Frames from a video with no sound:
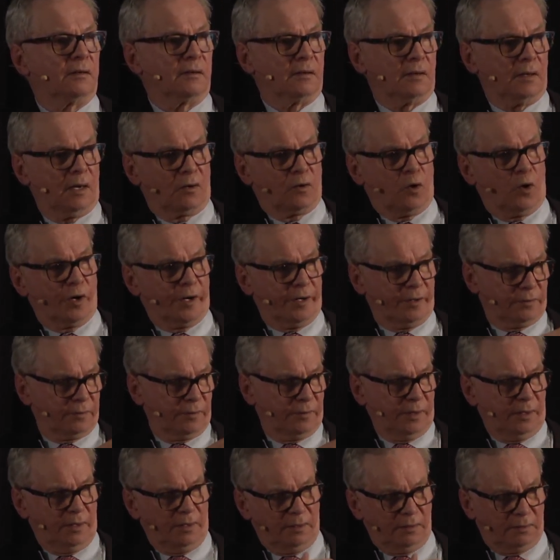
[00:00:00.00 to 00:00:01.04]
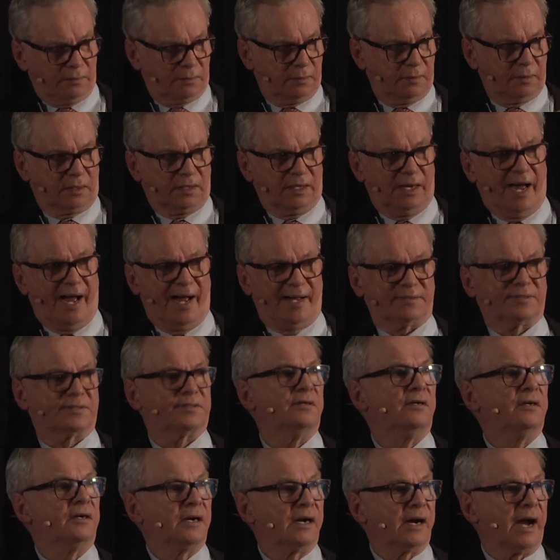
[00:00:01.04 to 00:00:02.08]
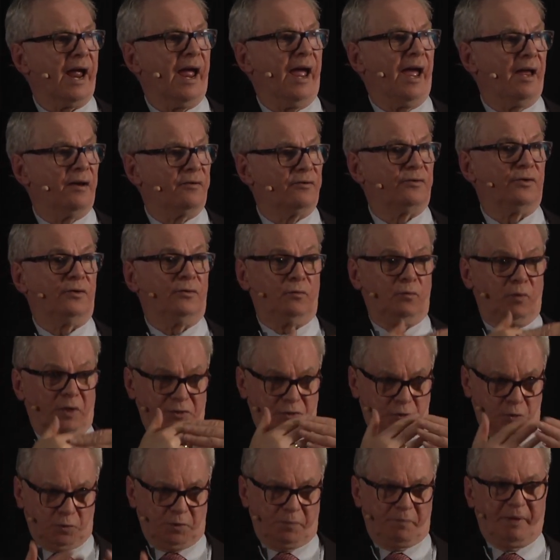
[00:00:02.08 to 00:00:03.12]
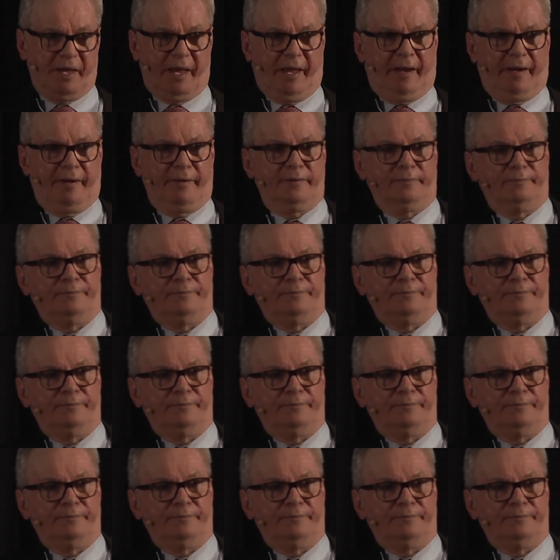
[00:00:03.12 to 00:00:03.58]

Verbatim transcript: according to the, the class and to what you had paid.